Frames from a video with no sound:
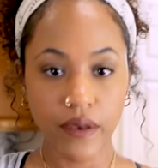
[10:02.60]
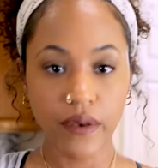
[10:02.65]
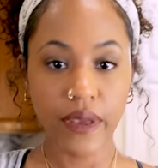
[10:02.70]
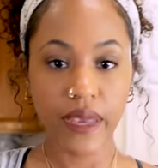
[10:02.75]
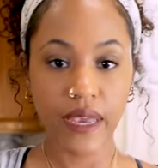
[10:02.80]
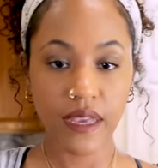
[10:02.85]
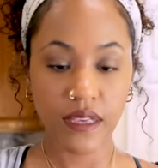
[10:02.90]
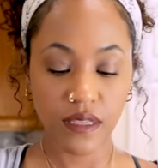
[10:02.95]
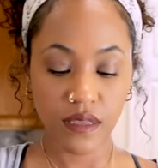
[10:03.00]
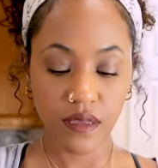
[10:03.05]

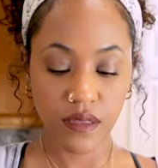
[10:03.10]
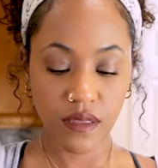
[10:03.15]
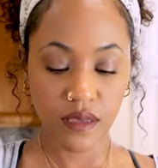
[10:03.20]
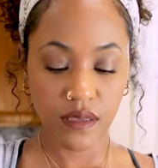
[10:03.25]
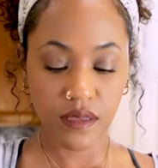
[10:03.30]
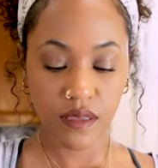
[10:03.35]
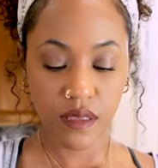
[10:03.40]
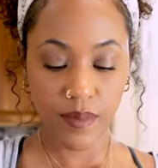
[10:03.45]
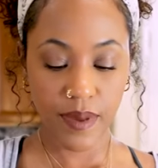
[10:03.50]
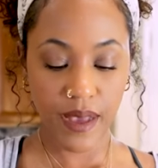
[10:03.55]
Okay, so
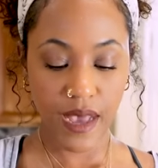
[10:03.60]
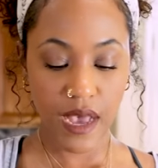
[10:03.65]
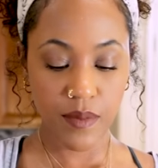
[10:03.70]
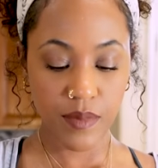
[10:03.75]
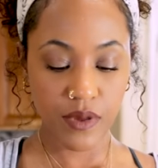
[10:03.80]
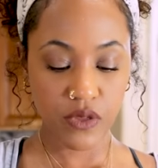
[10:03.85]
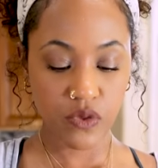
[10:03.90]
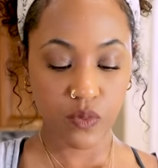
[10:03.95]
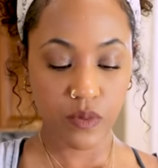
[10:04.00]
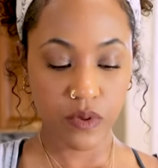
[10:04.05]
this is about how
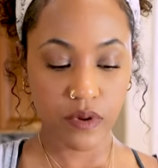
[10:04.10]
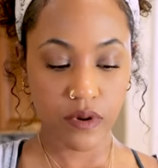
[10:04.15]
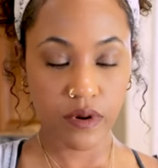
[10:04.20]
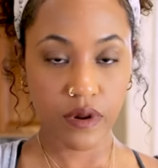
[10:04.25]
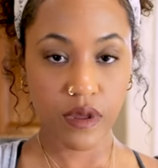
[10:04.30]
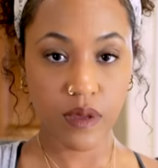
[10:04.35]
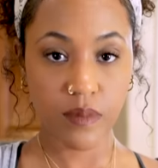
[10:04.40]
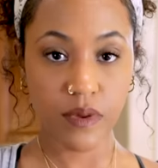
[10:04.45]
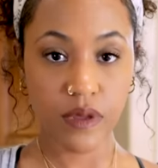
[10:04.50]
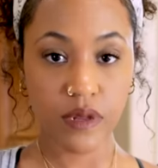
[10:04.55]
much
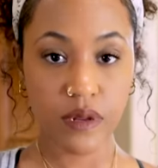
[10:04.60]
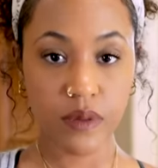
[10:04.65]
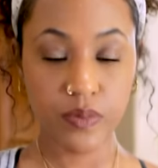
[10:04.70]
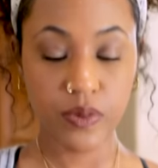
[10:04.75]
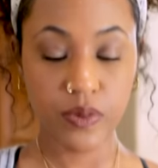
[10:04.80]
water I'm gonna